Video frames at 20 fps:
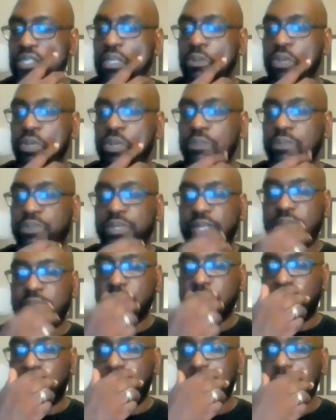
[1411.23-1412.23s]
with a
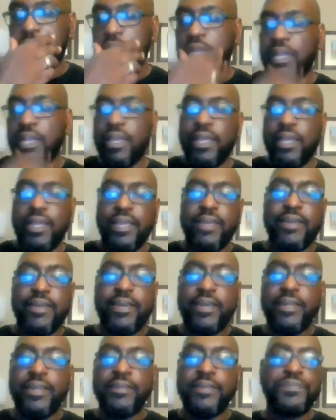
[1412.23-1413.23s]
particular broker,
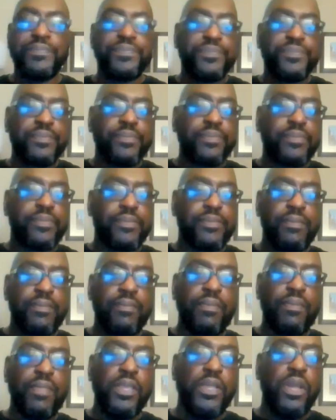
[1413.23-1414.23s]
and
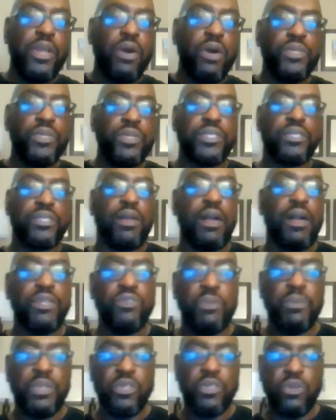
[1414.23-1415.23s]
we just talked to
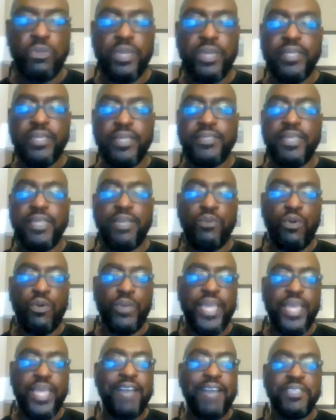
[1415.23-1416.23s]
them a little bit, and they said, well,
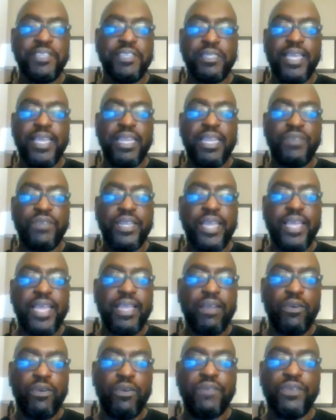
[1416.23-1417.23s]
we have this lane every day,
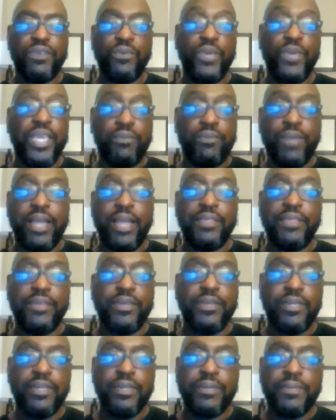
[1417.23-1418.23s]
or every week rather.
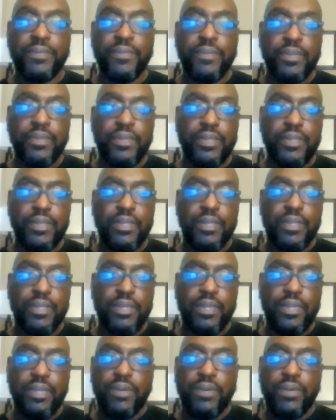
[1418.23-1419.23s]

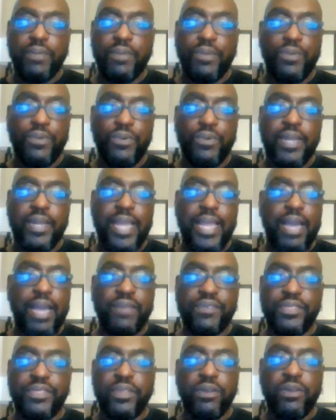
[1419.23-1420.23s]
Right? We run it out
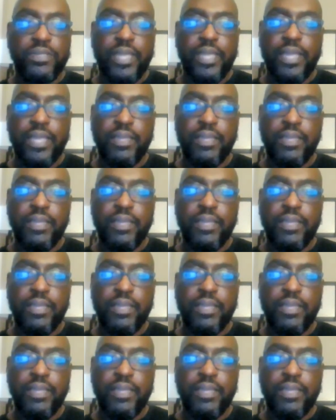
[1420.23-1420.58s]
every Thursday.